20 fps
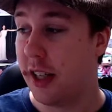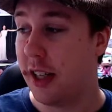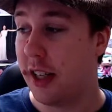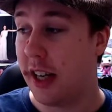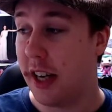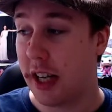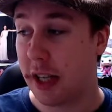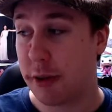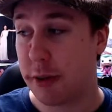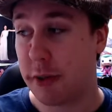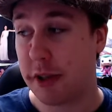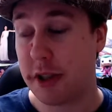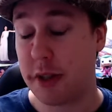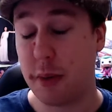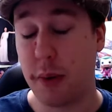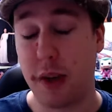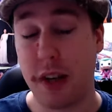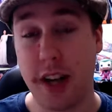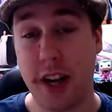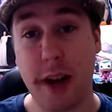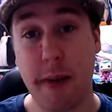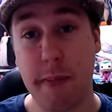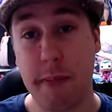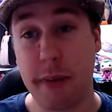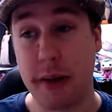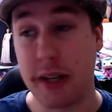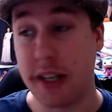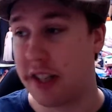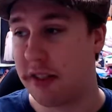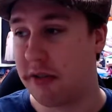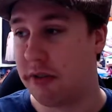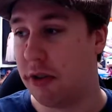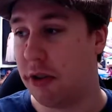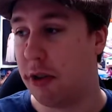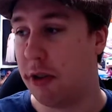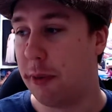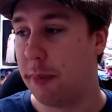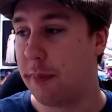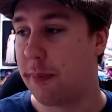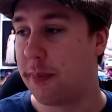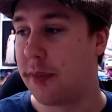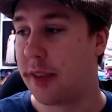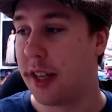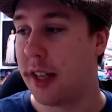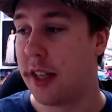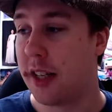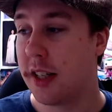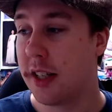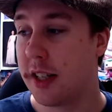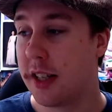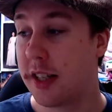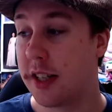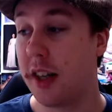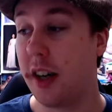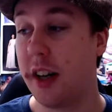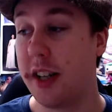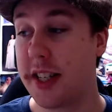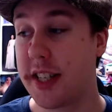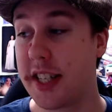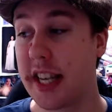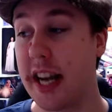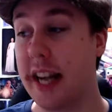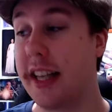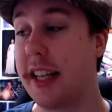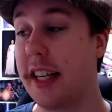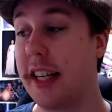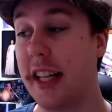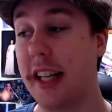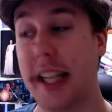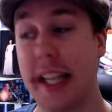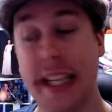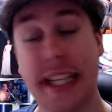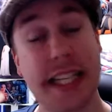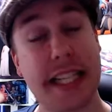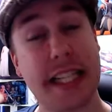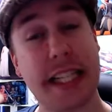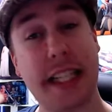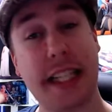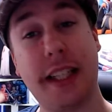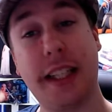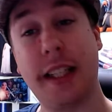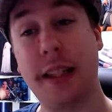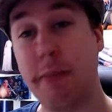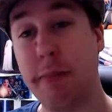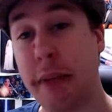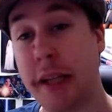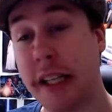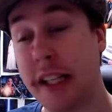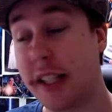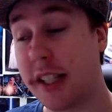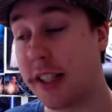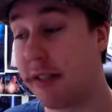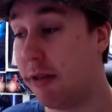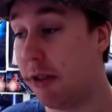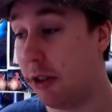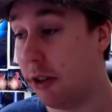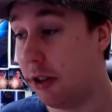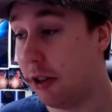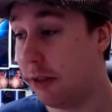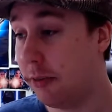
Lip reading: Xbox One, and PS4. Steins Gate Elite. PS4.